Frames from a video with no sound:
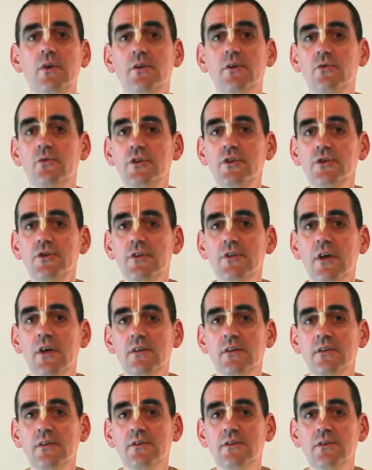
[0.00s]
Krishna
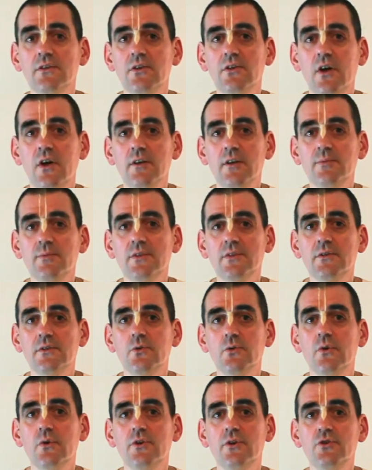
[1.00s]
describes
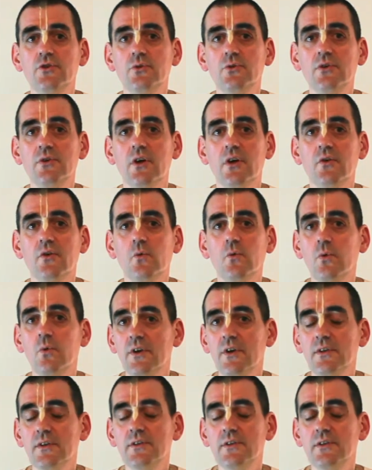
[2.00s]
to Arjuna what is